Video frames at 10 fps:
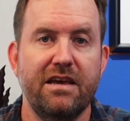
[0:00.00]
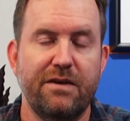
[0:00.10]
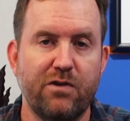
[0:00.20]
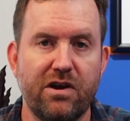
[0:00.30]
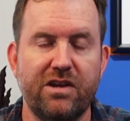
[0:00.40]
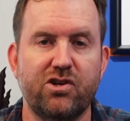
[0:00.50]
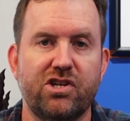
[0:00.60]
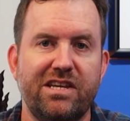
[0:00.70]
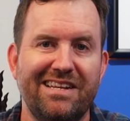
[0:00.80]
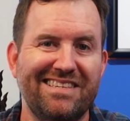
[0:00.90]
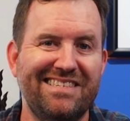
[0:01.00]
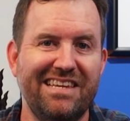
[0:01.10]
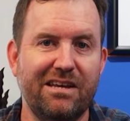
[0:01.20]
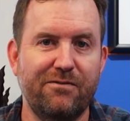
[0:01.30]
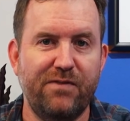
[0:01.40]
If you're interested in
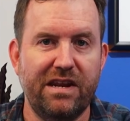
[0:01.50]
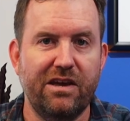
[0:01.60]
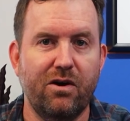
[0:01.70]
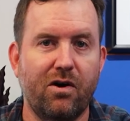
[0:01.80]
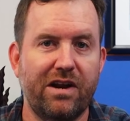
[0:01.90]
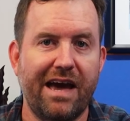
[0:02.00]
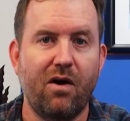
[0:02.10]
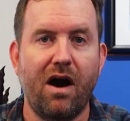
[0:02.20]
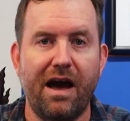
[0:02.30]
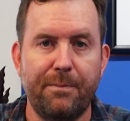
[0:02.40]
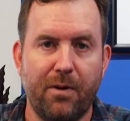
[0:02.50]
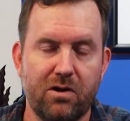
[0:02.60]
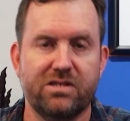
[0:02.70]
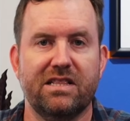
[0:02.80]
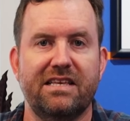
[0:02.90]
seeing a video on how I
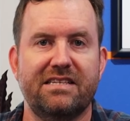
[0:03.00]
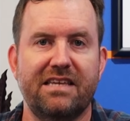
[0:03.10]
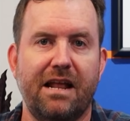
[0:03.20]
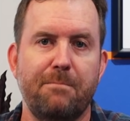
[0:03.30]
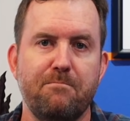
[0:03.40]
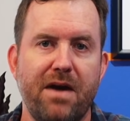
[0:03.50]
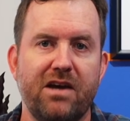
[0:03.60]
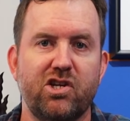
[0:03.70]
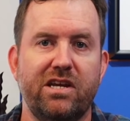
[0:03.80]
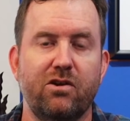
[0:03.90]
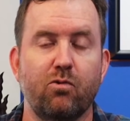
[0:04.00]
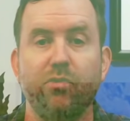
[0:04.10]
personally set up mesh in a